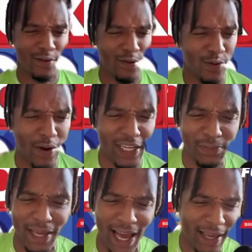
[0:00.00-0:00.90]
All that to
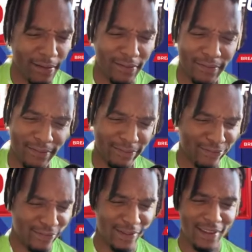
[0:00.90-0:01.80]
be hype.
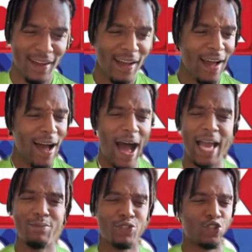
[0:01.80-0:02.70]

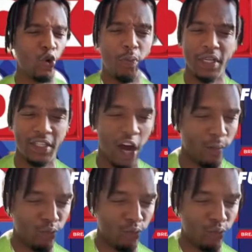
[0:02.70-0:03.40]
Hype, stupid, dumb,